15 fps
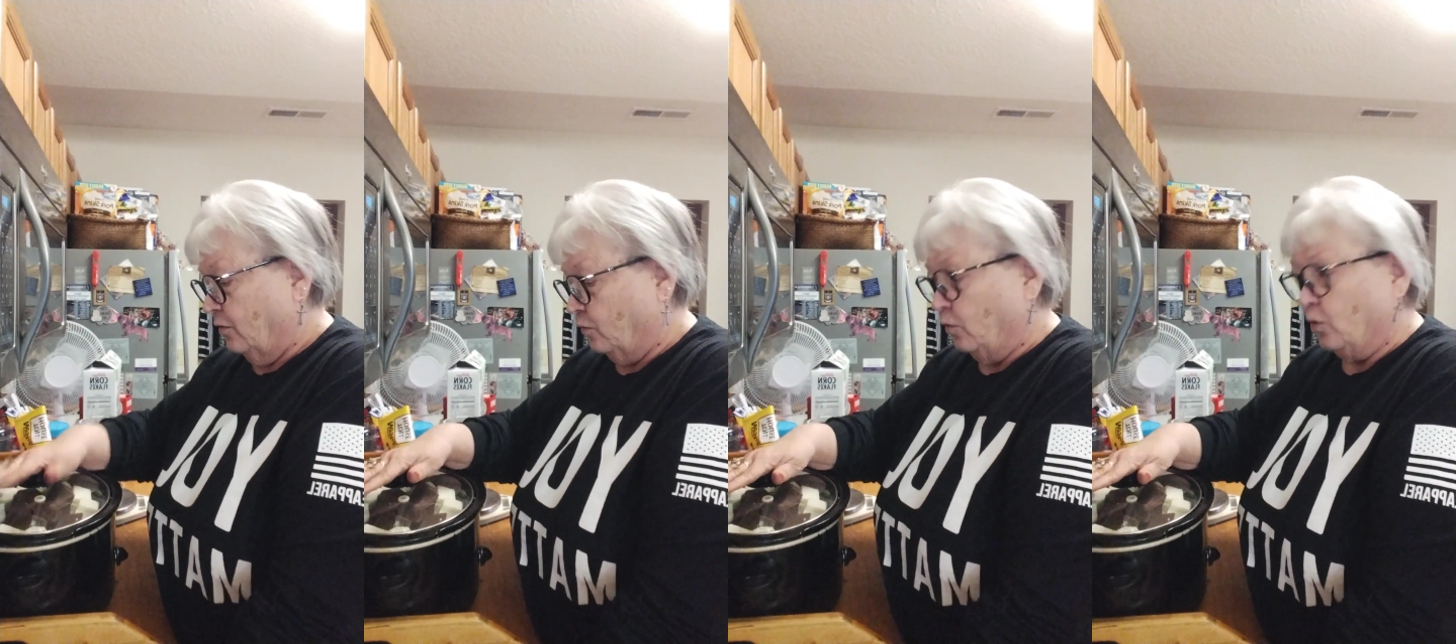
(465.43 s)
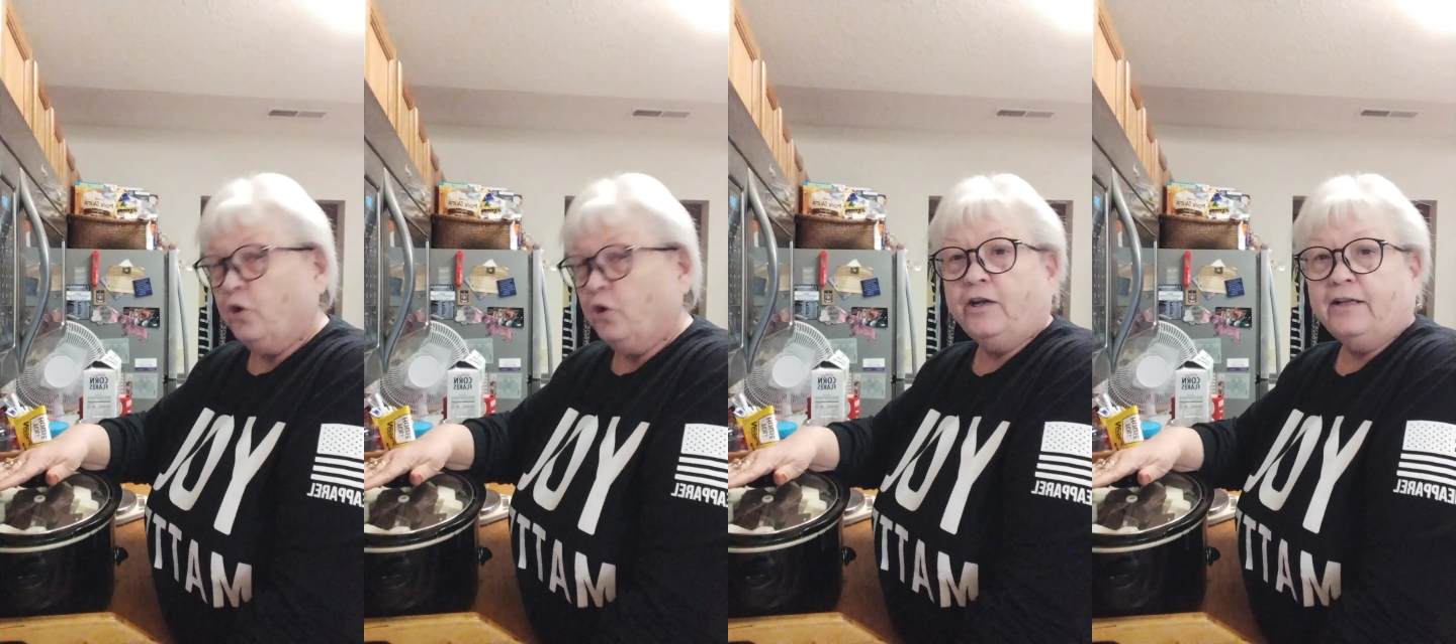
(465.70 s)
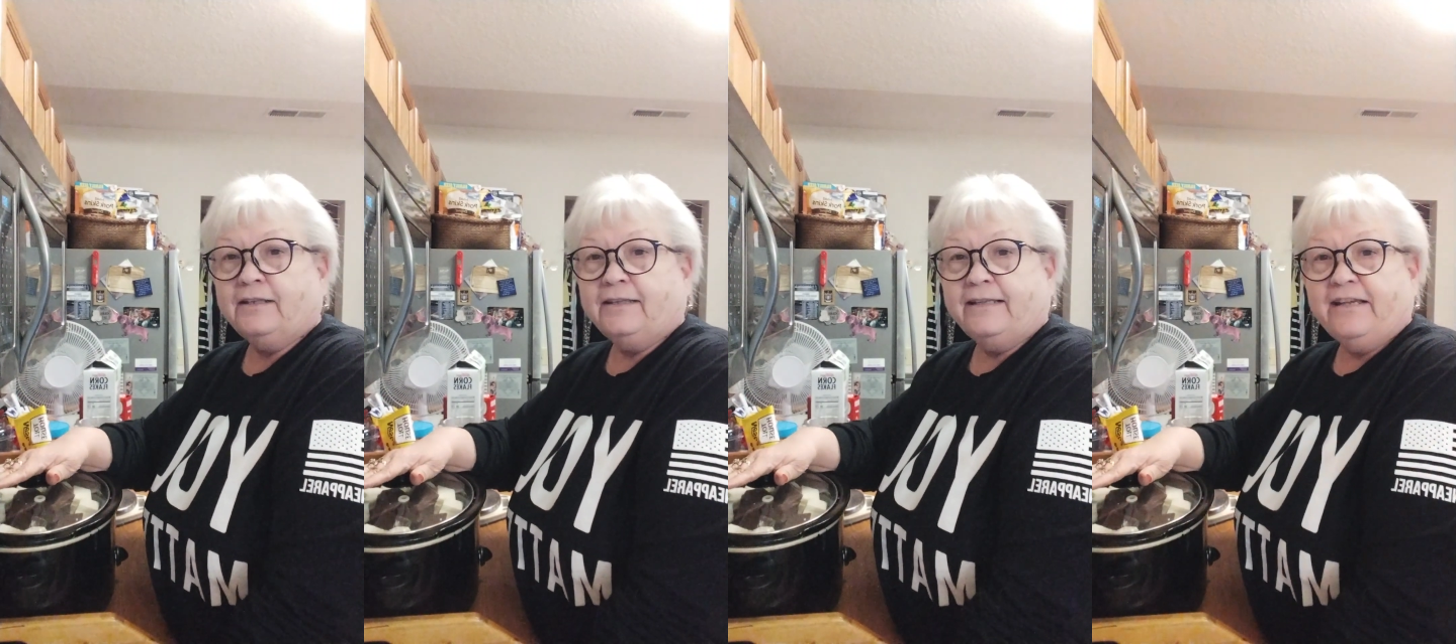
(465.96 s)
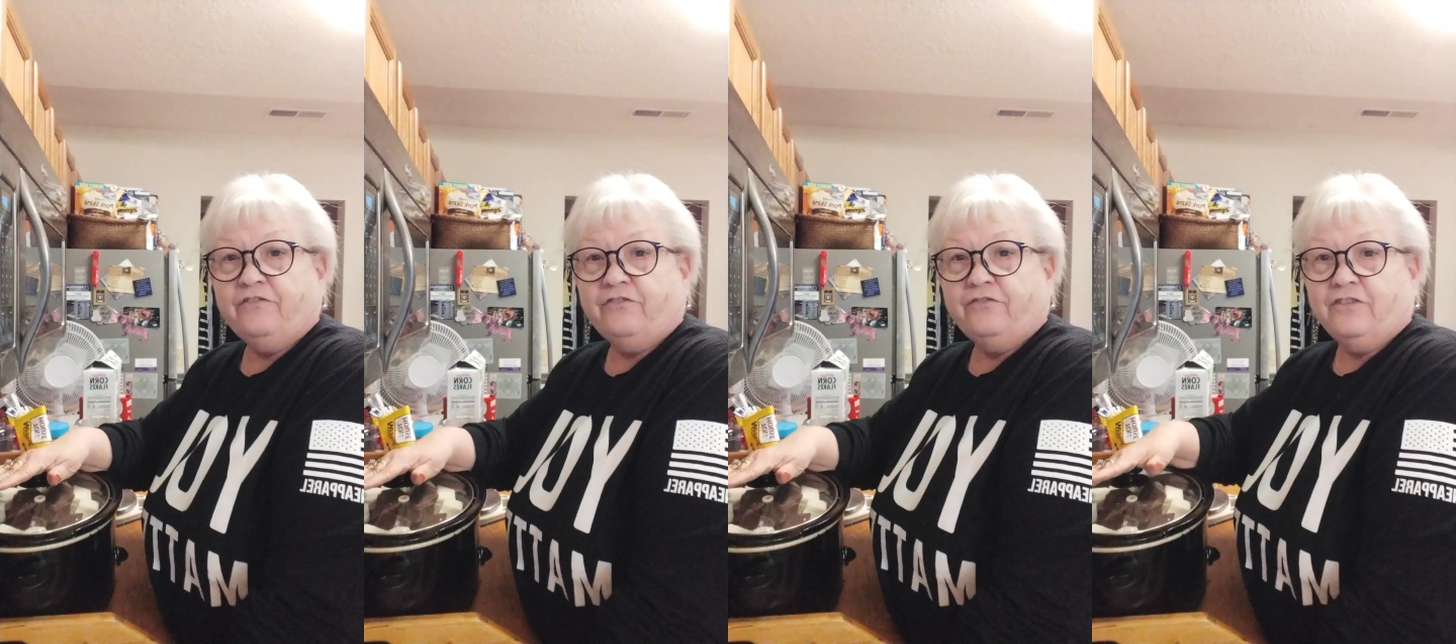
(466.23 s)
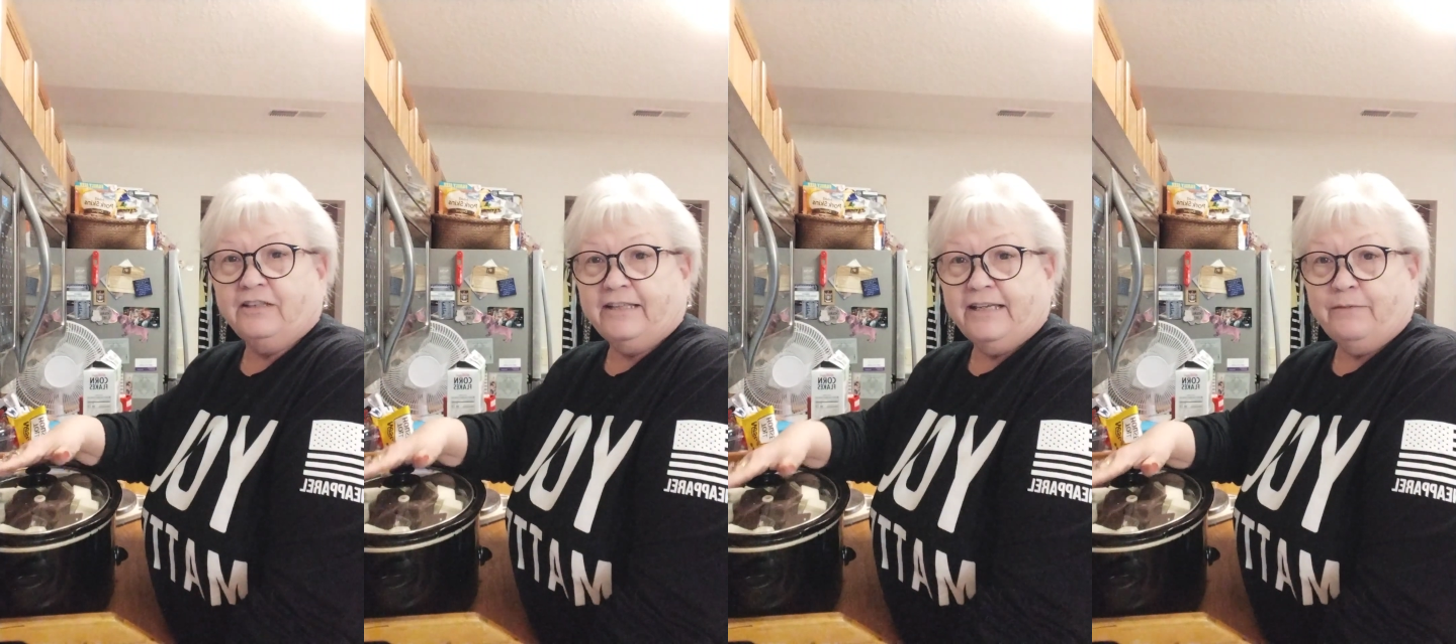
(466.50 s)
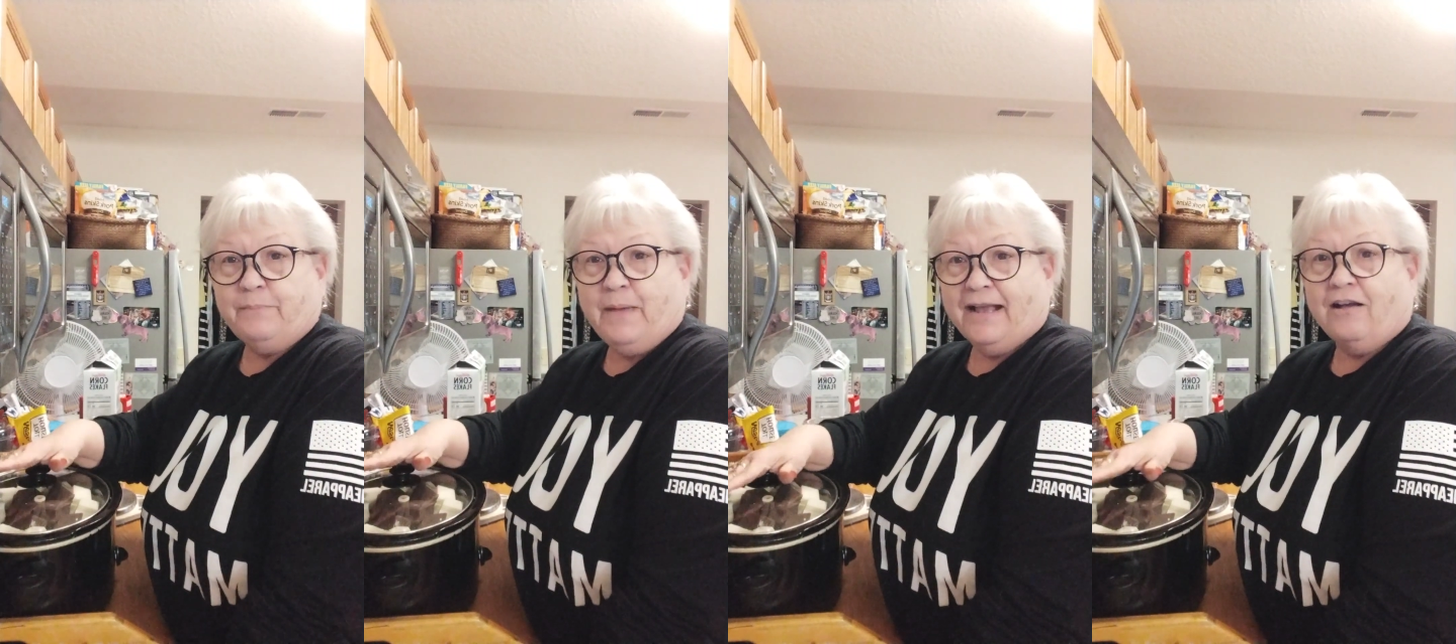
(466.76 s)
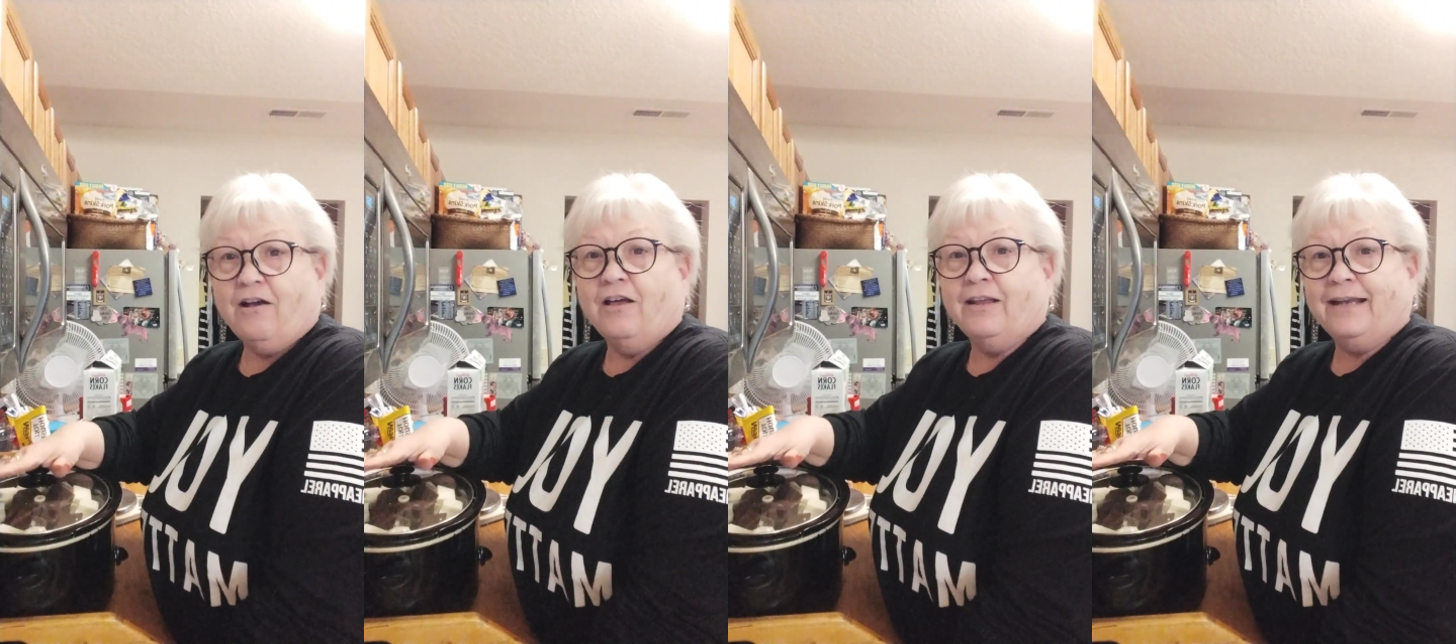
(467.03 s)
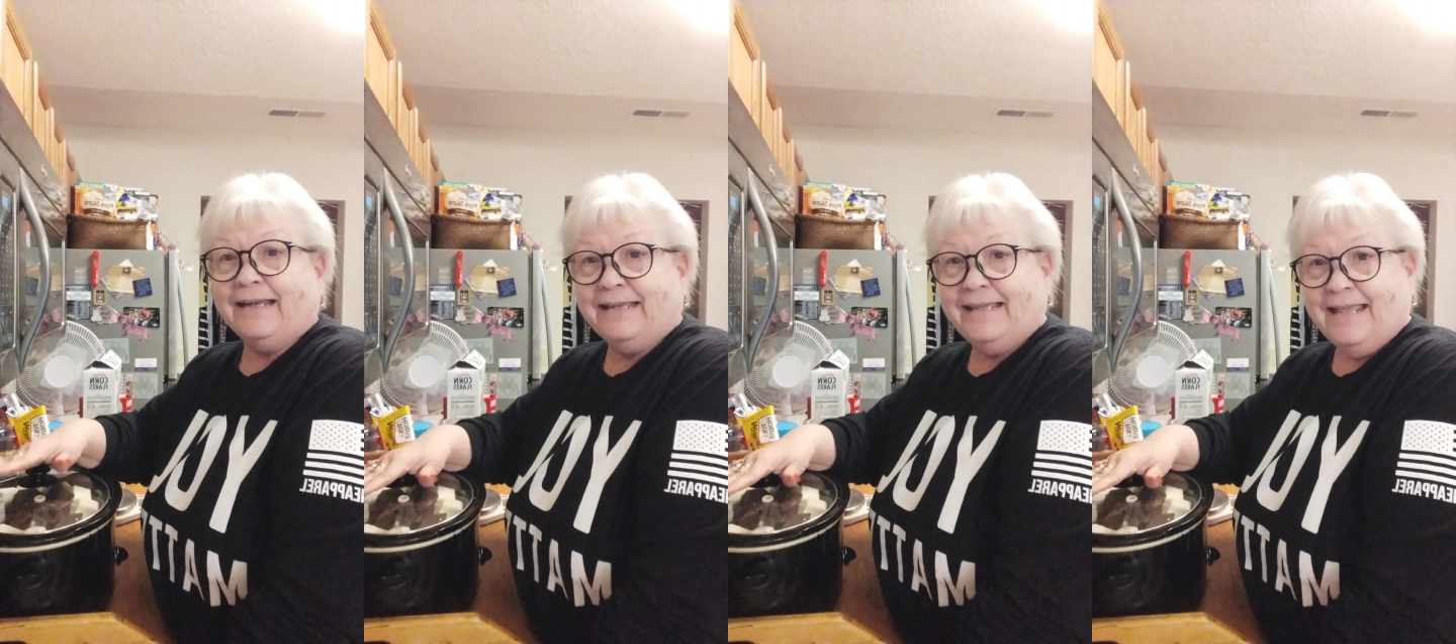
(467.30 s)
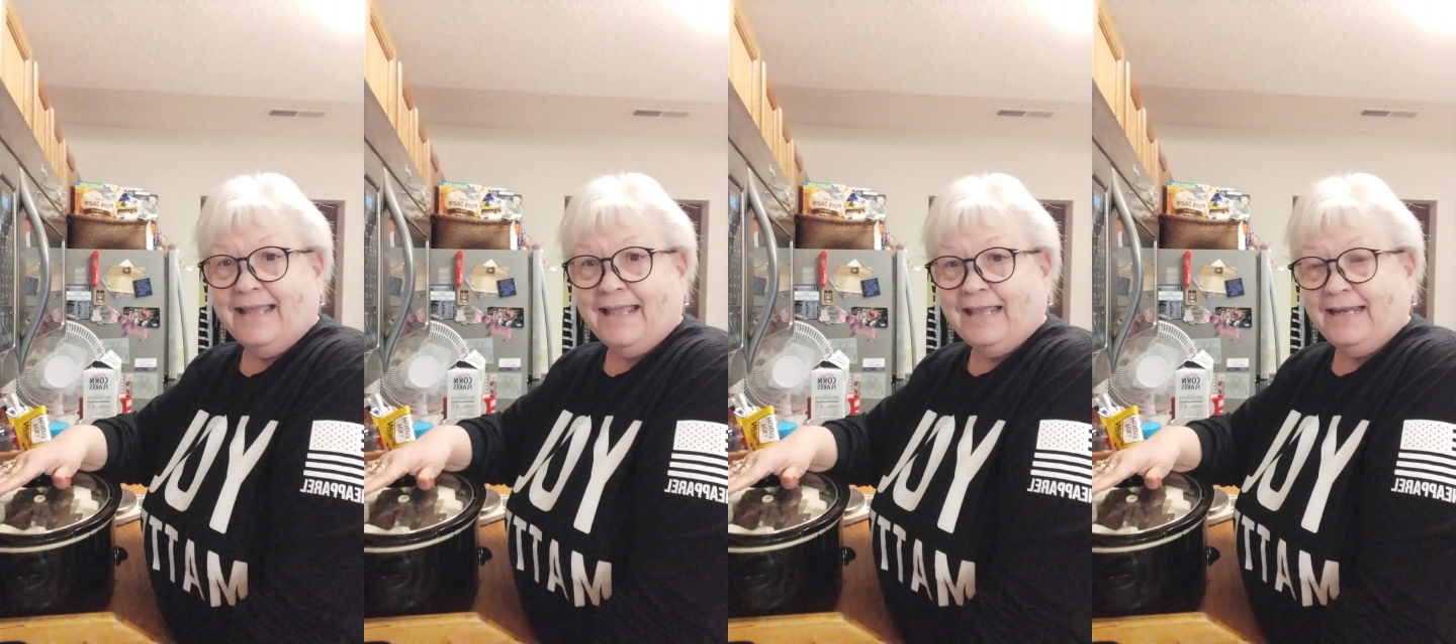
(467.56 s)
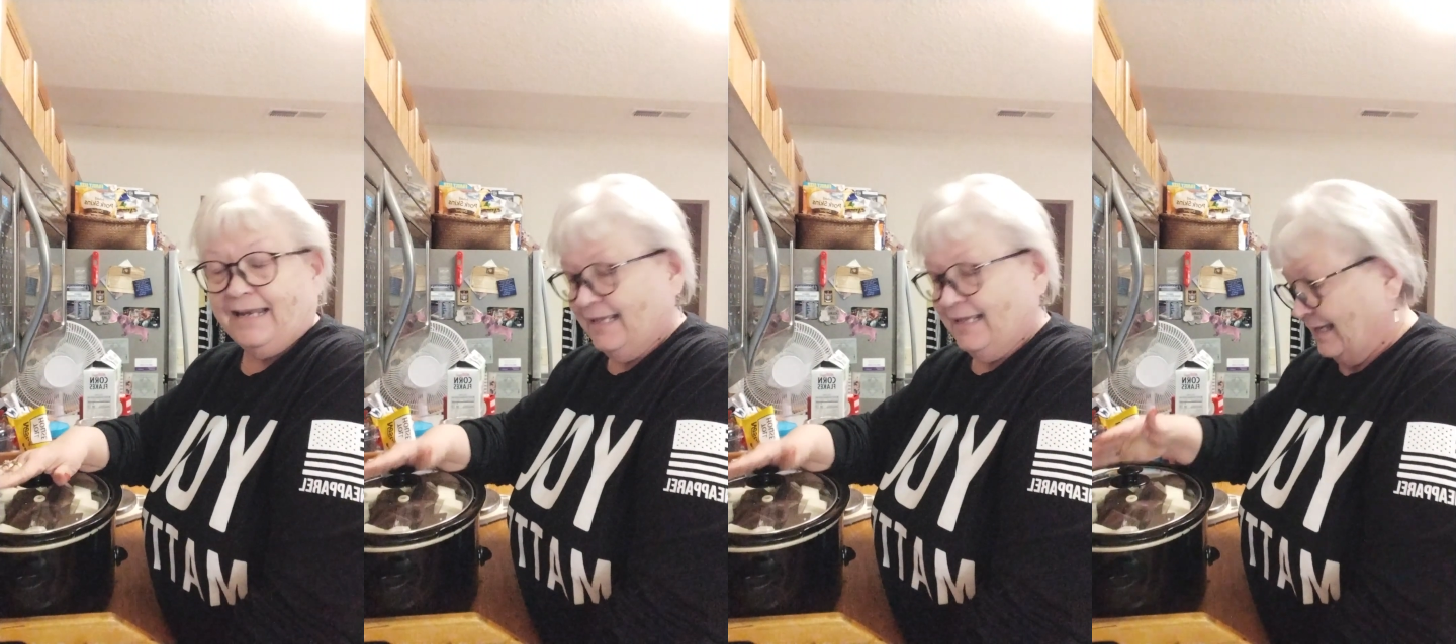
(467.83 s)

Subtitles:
we're going to leave the lid back on again